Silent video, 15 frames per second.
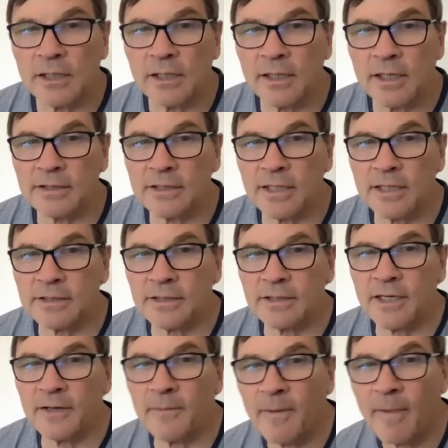There's, mm-hmm. there's, you
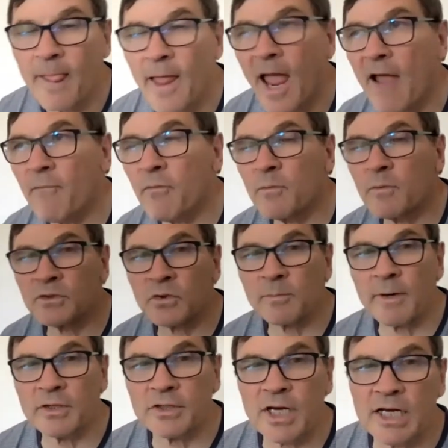know everyone wants to talk
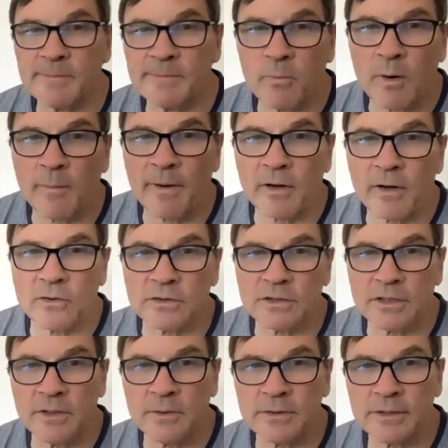about change, but what about
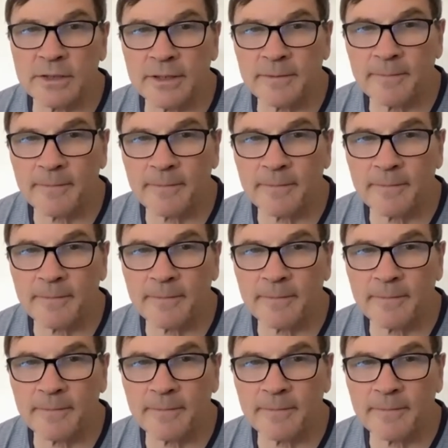continuity?